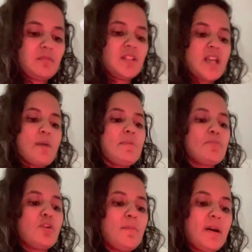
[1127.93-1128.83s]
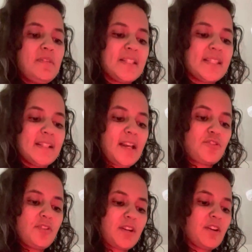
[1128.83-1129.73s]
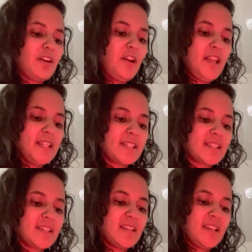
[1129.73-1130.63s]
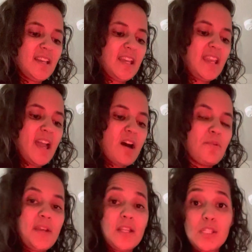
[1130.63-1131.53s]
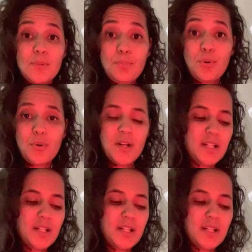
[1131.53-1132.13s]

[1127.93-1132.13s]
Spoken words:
Tell me more about this electric current and how we can support.